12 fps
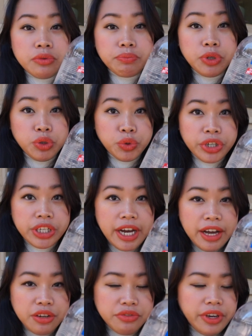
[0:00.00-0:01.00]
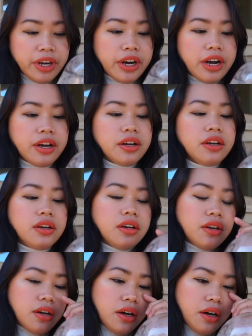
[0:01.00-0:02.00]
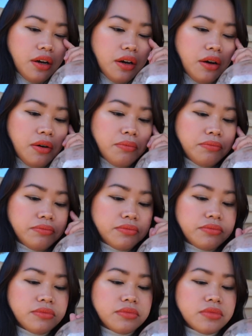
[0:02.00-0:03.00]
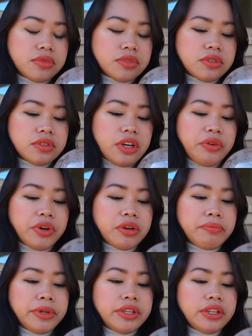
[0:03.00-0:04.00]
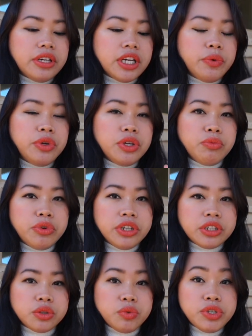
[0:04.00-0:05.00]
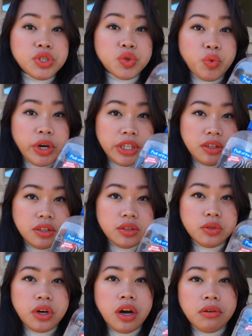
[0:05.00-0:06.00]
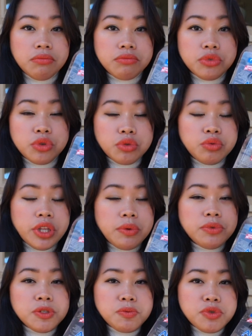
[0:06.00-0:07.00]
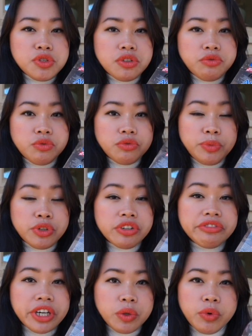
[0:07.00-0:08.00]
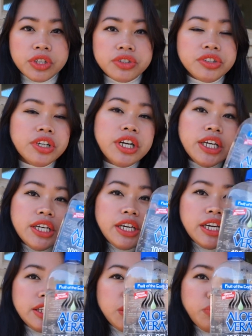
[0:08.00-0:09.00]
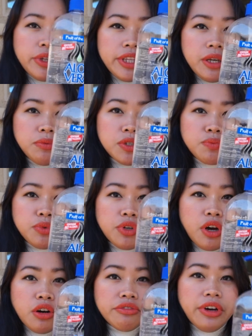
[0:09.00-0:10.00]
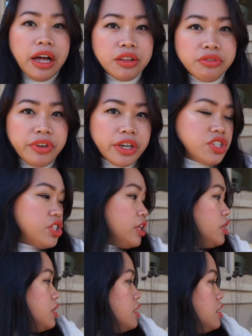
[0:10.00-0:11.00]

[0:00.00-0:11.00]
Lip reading: pure na aloe vera, I recommend na gawin nyo muna ng 2:1, 2 tablespoons of purified water, and then 1 tablespoon of aloe vera gel.